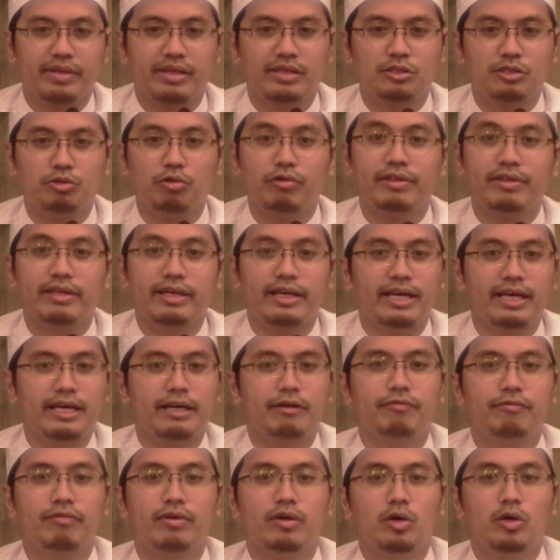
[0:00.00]
So they
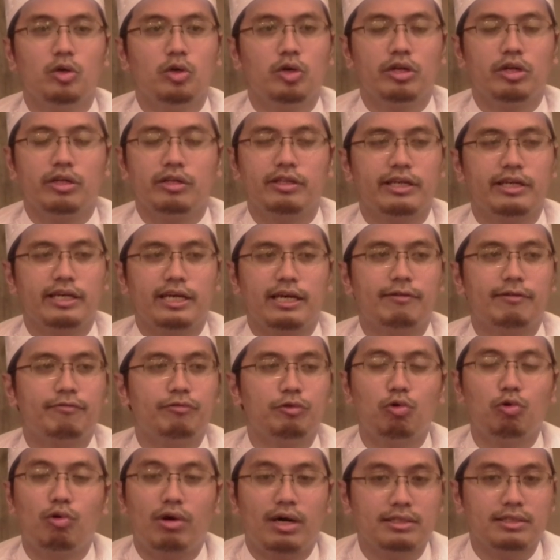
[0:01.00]
have they have
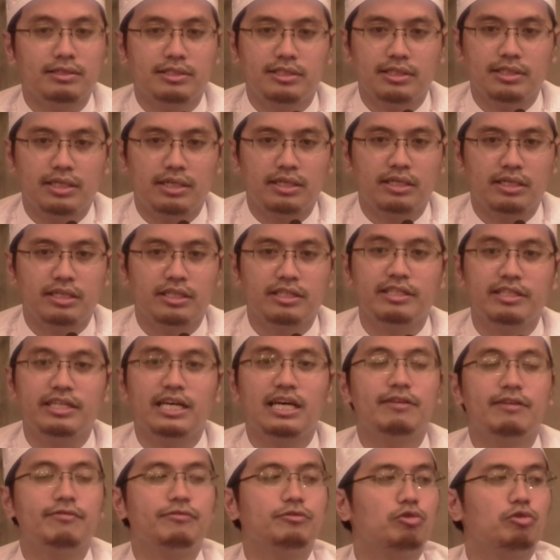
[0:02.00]
no answer, they
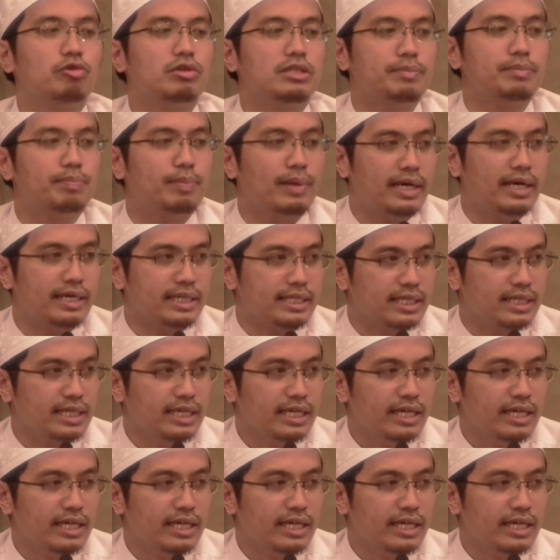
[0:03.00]
have no reply,